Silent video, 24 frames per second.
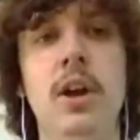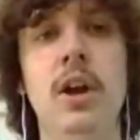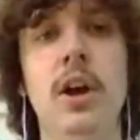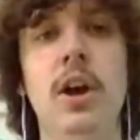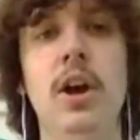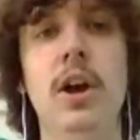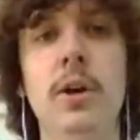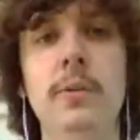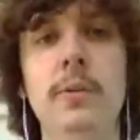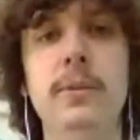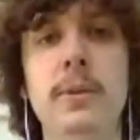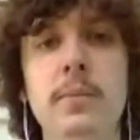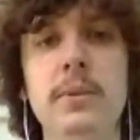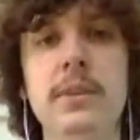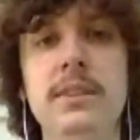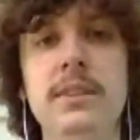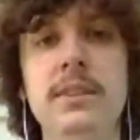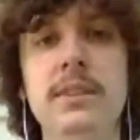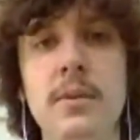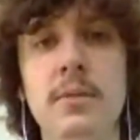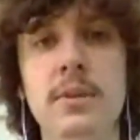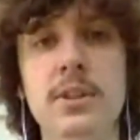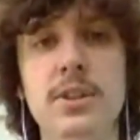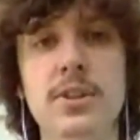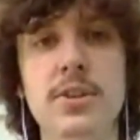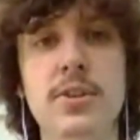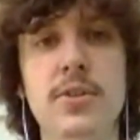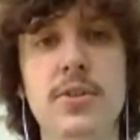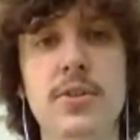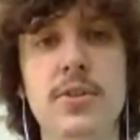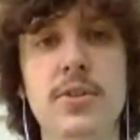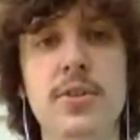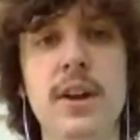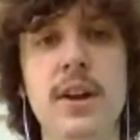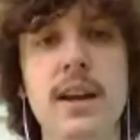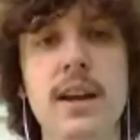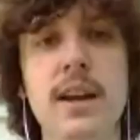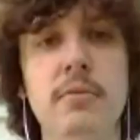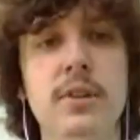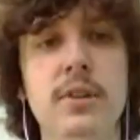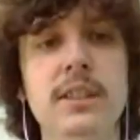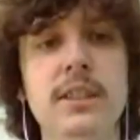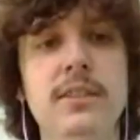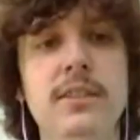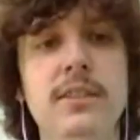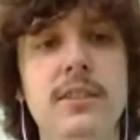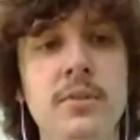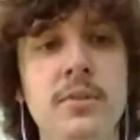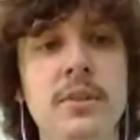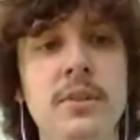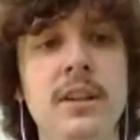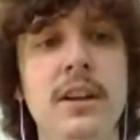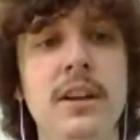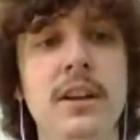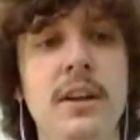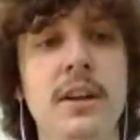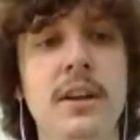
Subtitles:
hope to be seeing what you create really soon.